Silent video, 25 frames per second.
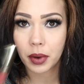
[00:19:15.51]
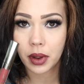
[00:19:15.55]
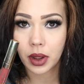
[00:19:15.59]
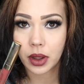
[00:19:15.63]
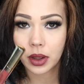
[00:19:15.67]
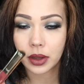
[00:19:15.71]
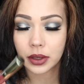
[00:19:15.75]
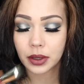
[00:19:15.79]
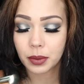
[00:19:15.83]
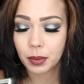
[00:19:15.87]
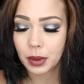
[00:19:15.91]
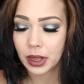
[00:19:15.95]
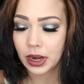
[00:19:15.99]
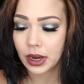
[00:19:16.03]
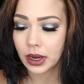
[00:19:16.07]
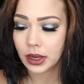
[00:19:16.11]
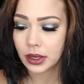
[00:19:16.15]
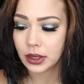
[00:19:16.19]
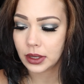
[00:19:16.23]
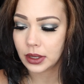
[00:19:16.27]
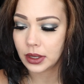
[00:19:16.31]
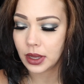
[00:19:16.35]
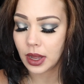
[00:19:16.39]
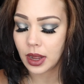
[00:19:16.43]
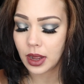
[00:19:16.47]

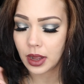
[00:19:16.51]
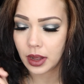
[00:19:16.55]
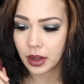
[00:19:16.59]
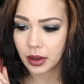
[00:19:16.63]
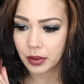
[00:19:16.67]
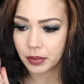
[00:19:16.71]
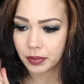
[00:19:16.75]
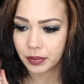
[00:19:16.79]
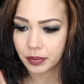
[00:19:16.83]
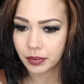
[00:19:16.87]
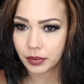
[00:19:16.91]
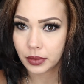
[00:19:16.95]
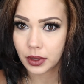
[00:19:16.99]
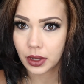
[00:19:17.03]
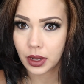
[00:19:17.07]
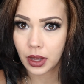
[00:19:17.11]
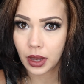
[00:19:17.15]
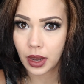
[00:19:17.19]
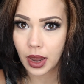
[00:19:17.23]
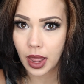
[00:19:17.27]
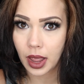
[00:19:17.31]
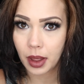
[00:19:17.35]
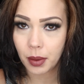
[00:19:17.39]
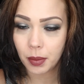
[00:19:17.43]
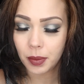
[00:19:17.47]
Cosmetics
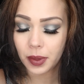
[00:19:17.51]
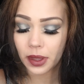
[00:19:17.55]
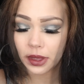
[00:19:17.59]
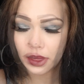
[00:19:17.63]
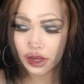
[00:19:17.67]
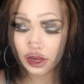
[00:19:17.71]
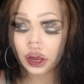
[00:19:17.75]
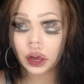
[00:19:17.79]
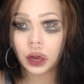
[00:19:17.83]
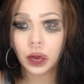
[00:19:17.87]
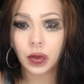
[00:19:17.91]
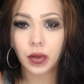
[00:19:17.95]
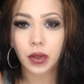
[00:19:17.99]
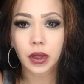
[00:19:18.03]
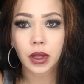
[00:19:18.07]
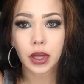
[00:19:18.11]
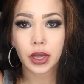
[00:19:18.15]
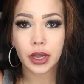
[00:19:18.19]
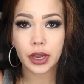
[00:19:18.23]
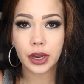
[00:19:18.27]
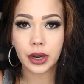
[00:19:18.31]
collab that they did.